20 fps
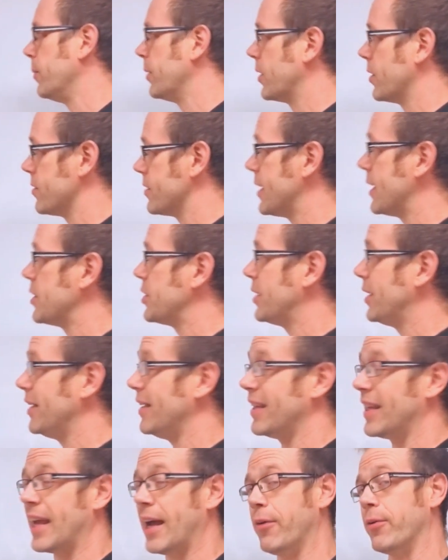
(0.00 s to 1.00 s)
because actually
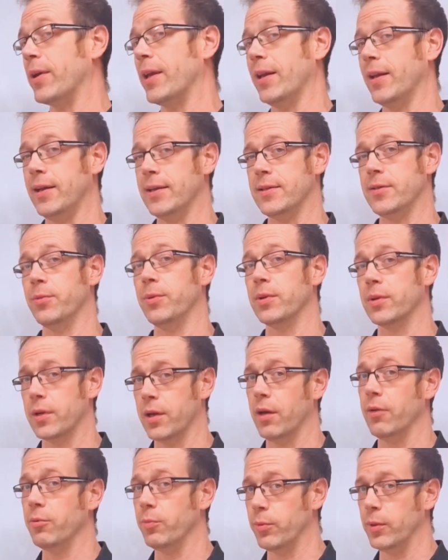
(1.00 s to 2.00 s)
your calculator will
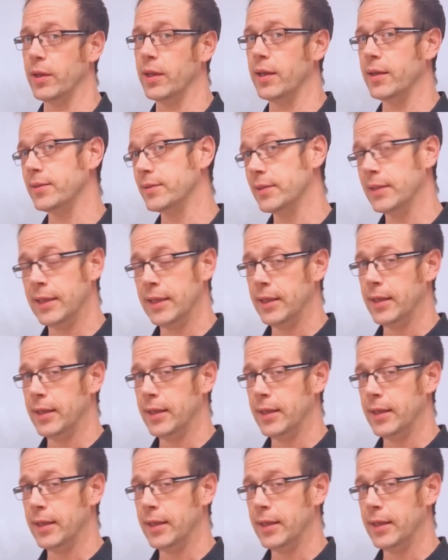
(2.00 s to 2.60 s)
cope with this